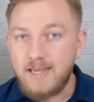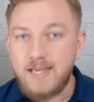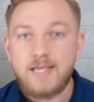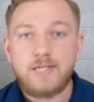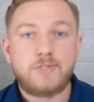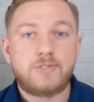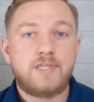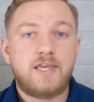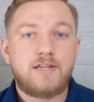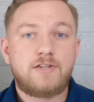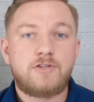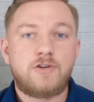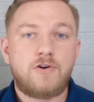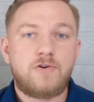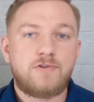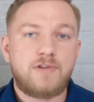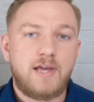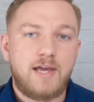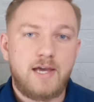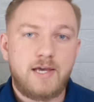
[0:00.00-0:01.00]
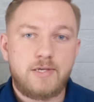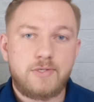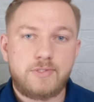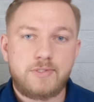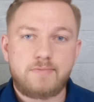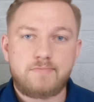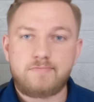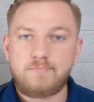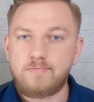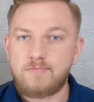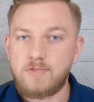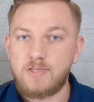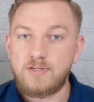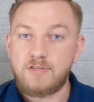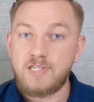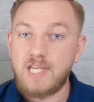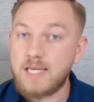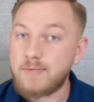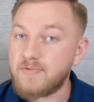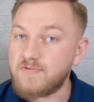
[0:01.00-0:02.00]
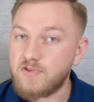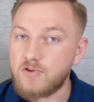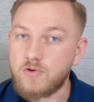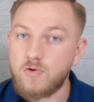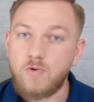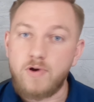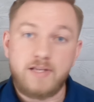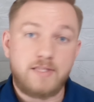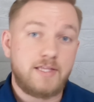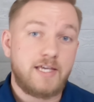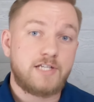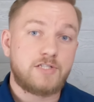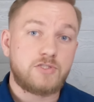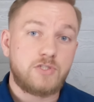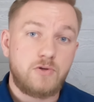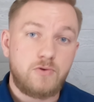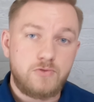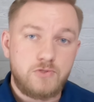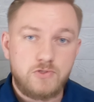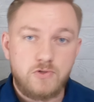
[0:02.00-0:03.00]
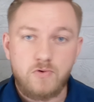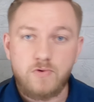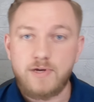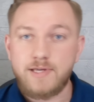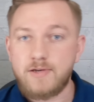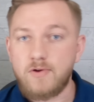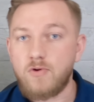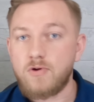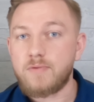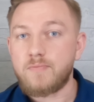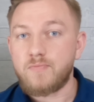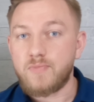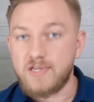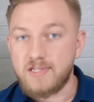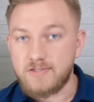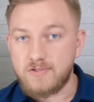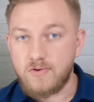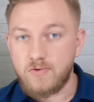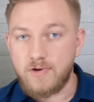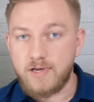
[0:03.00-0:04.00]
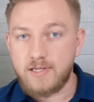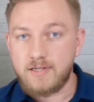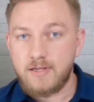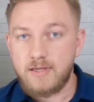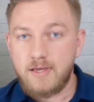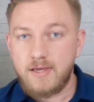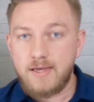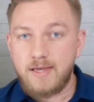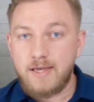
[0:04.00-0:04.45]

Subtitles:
is then known as the name of the coin, like Dogecoin or Bitcoin,